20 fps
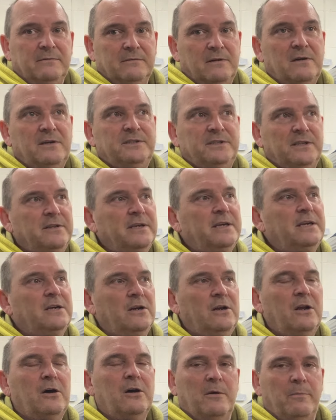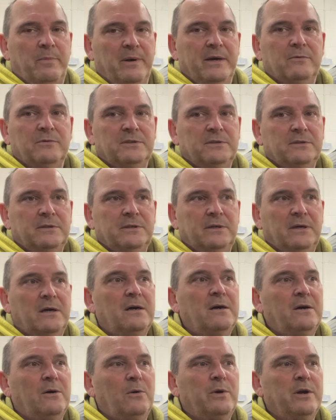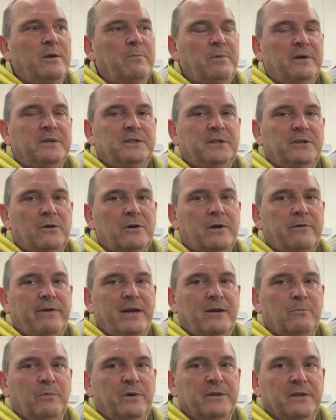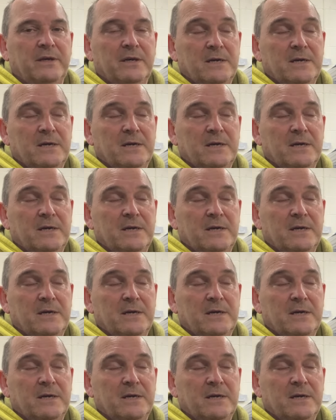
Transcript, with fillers: I had to think a lot about uh, what a bike to knock around with.